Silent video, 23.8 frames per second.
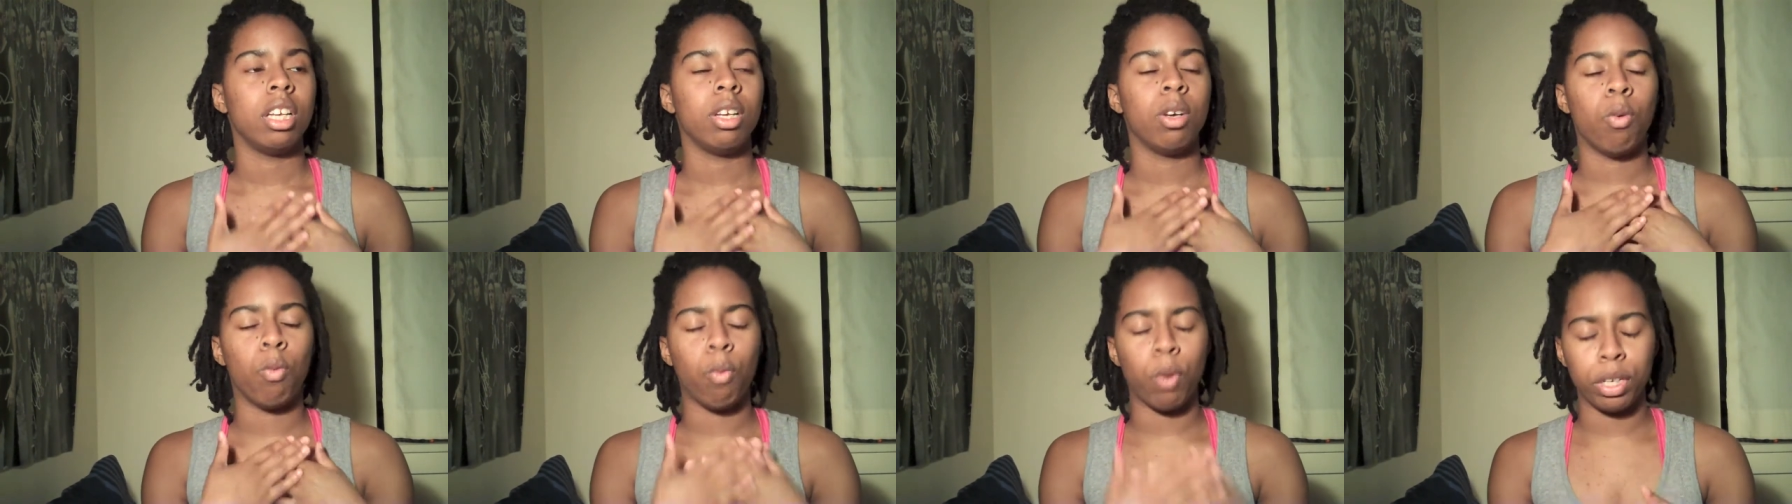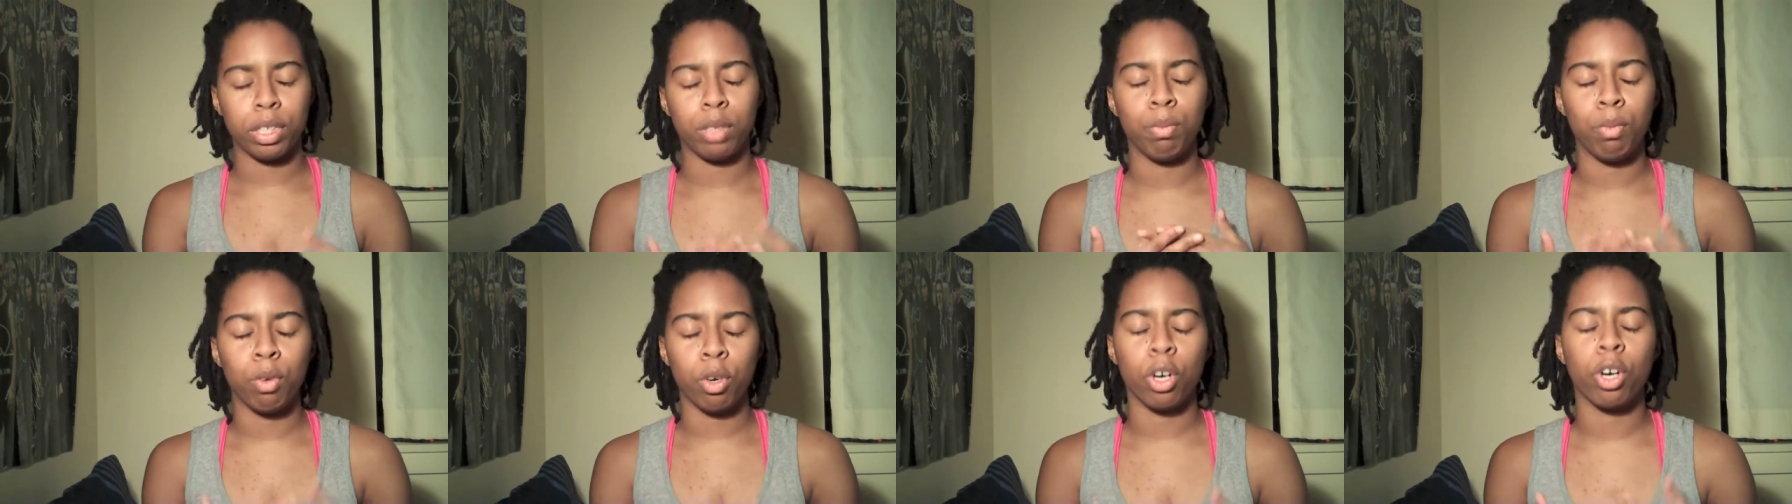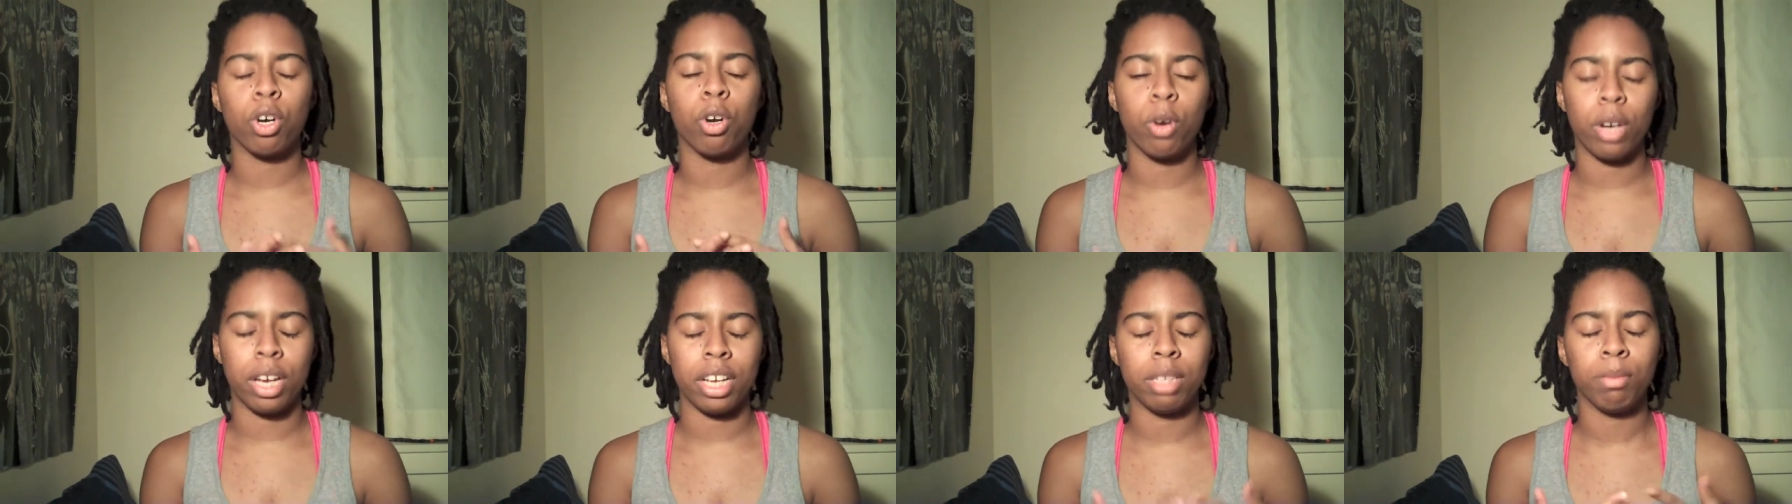was more
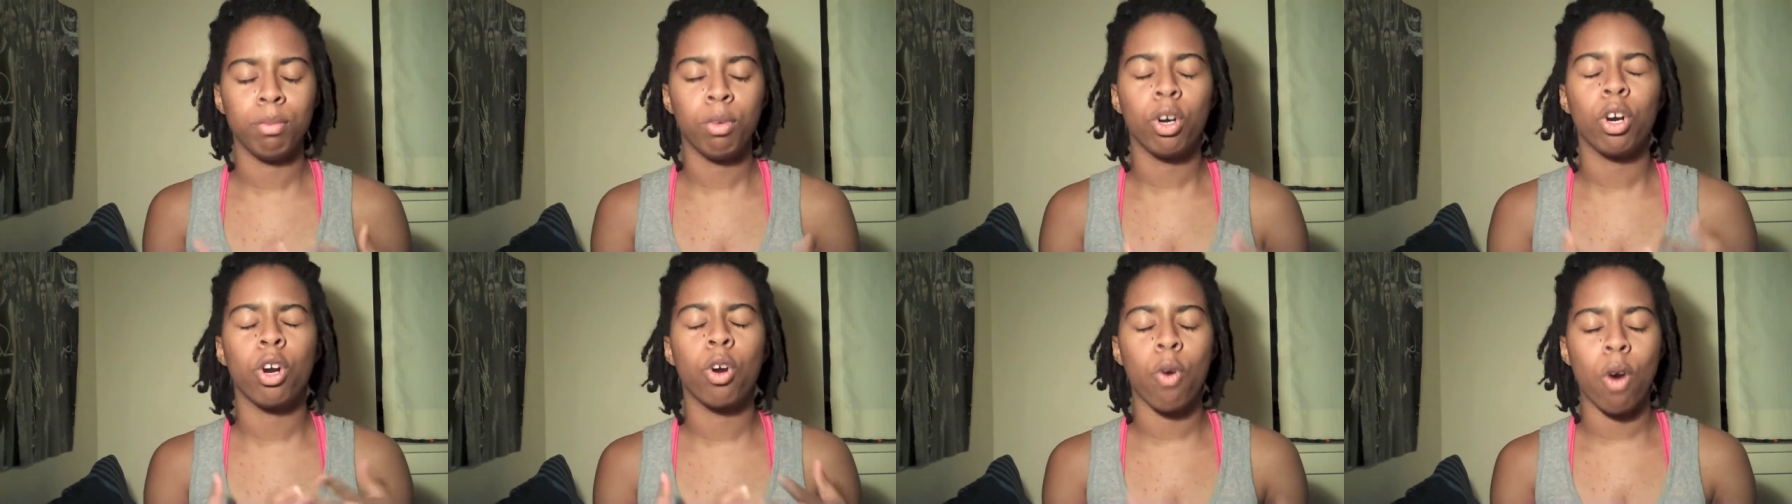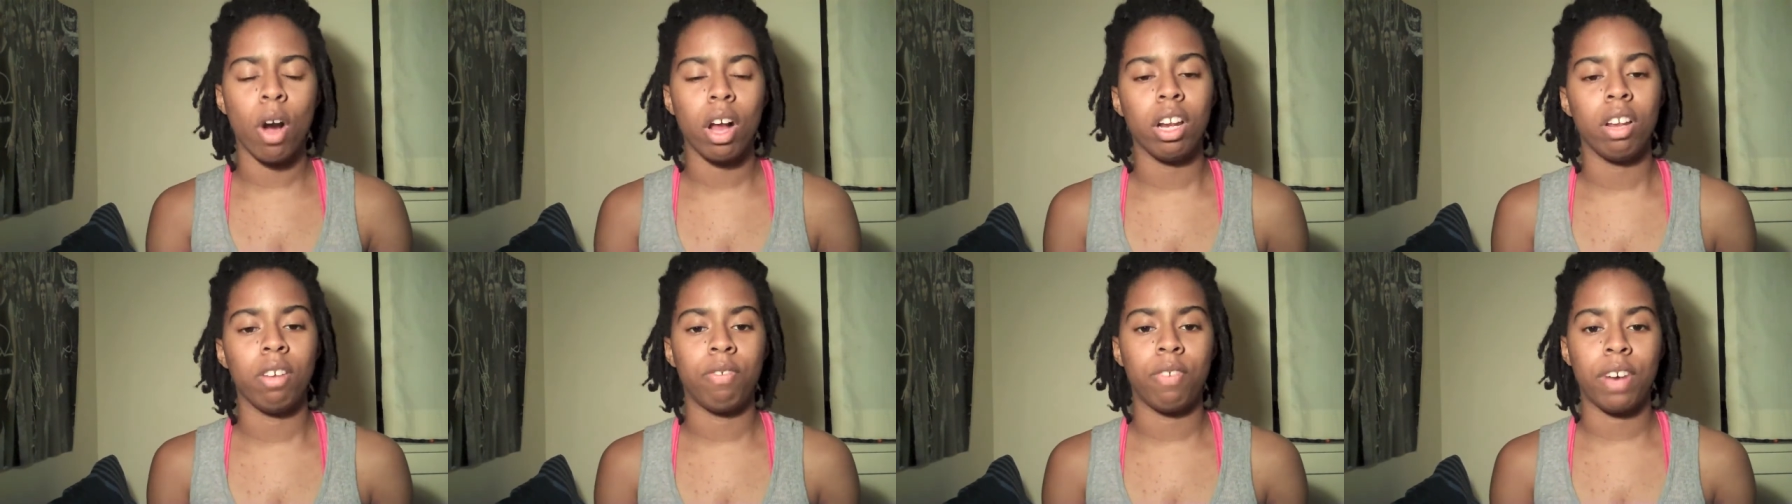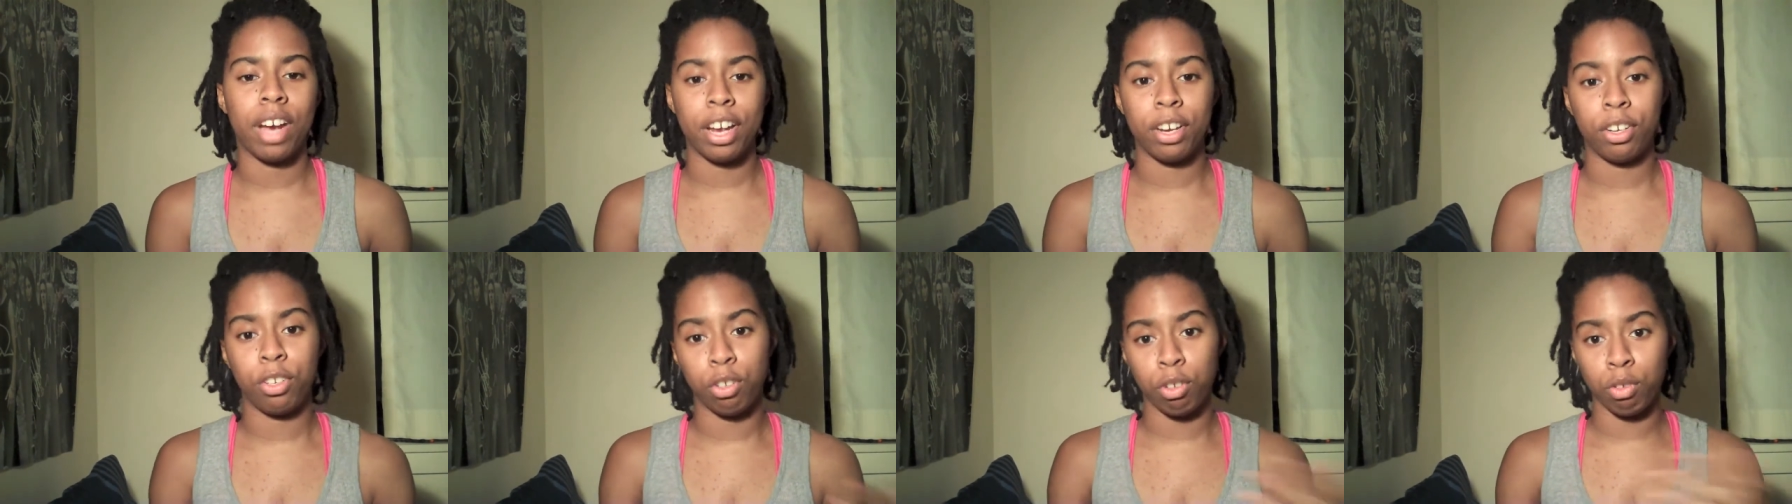is more
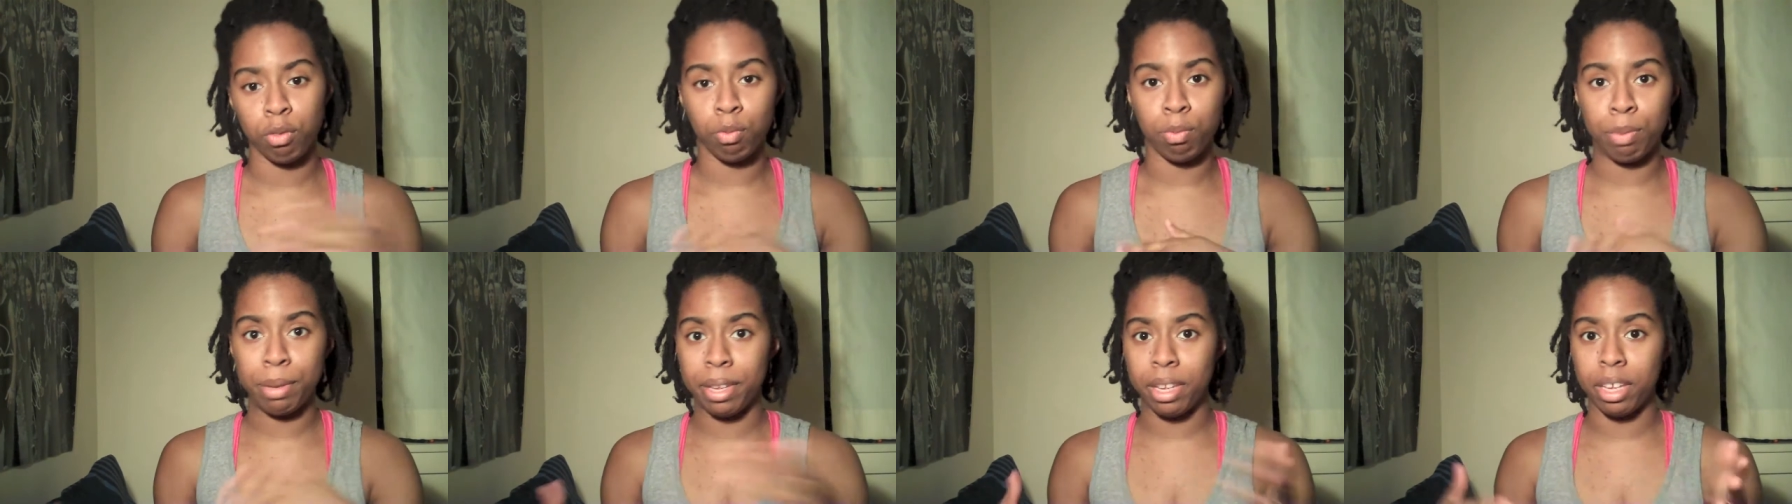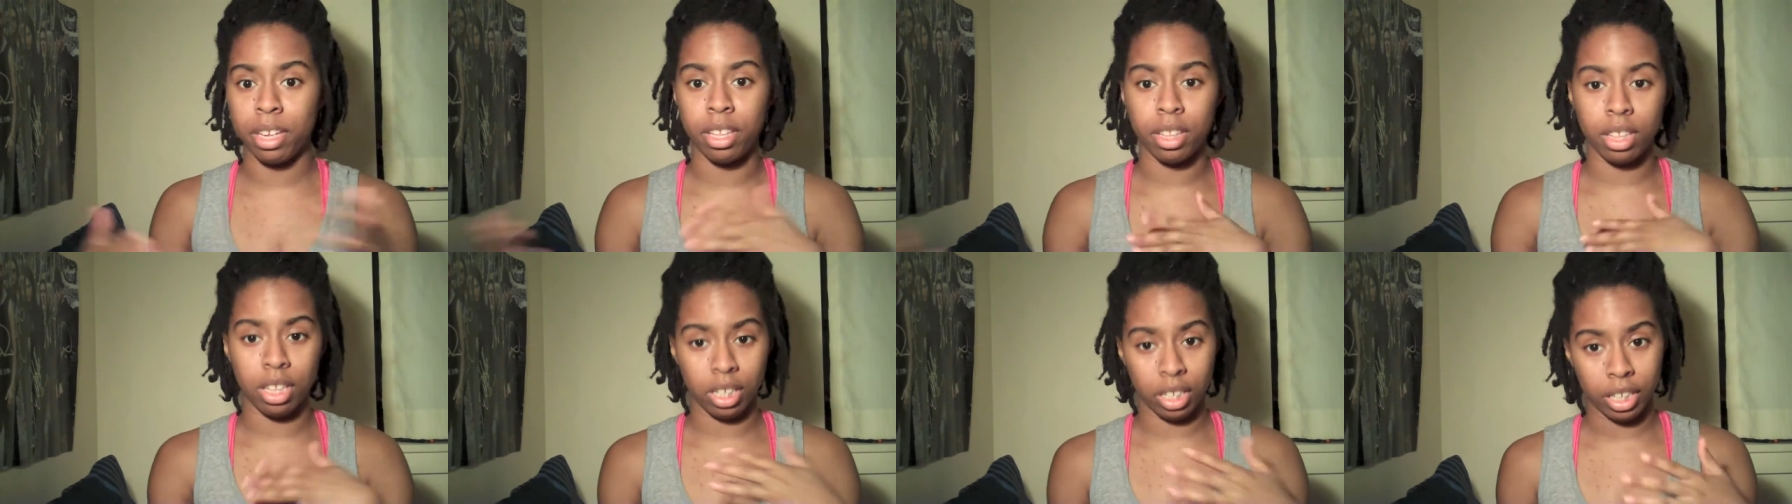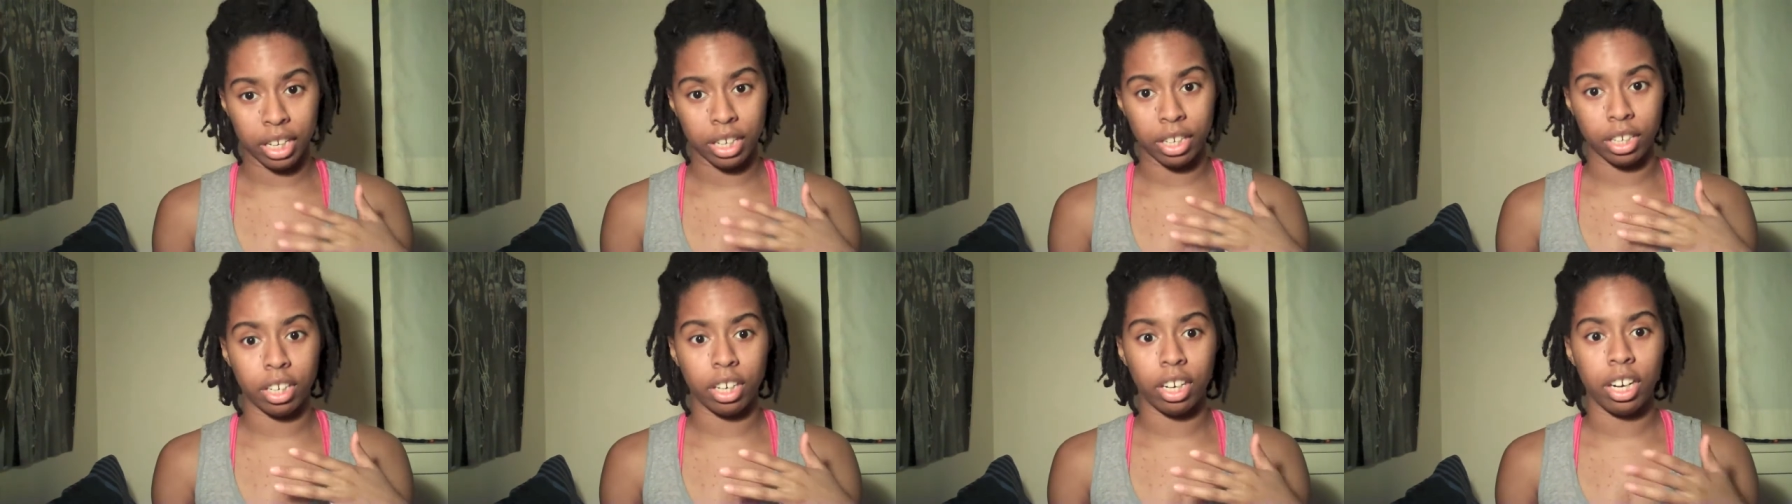qualified to be the
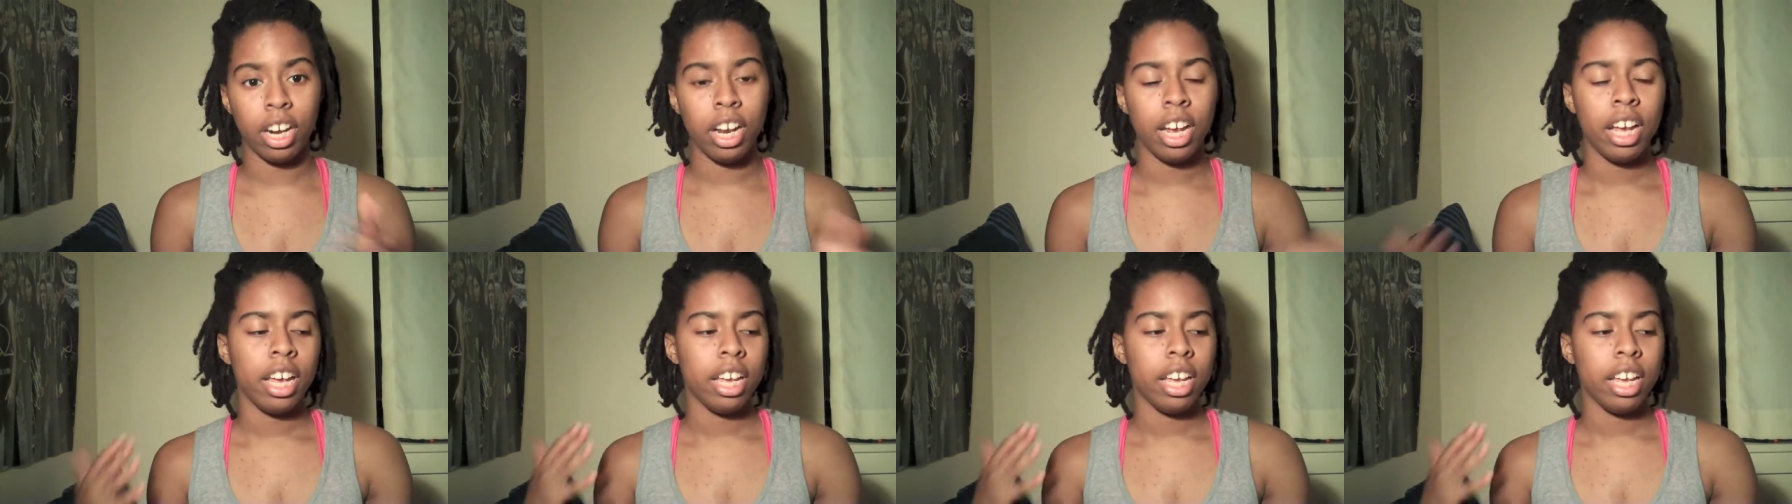leader.